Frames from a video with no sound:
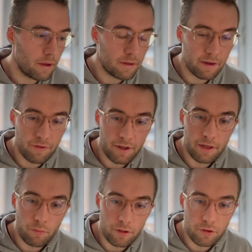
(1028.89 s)
definitely
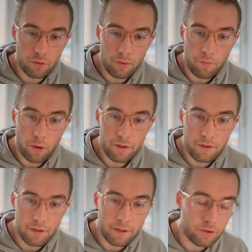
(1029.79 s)
want to avoid
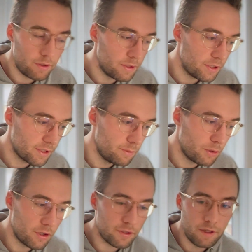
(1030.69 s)
SQL injection,
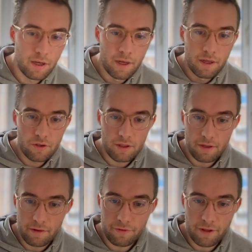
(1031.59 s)
because
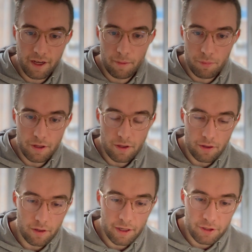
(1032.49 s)
if they can be
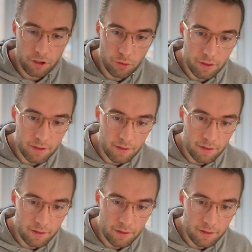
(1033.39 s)
executed,